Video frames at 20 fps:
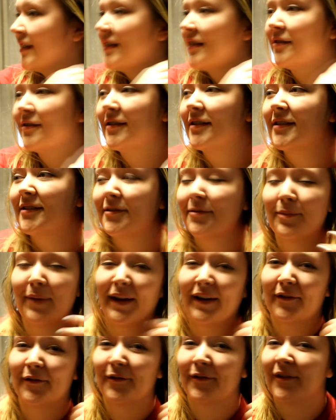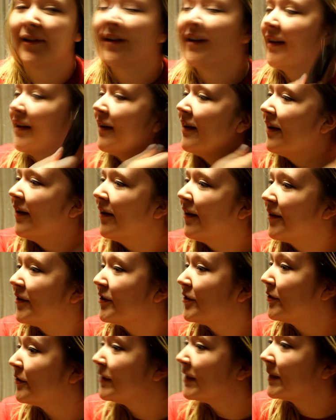So it isn't bad at all.
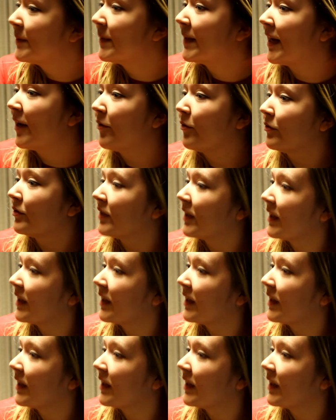Susie's been out all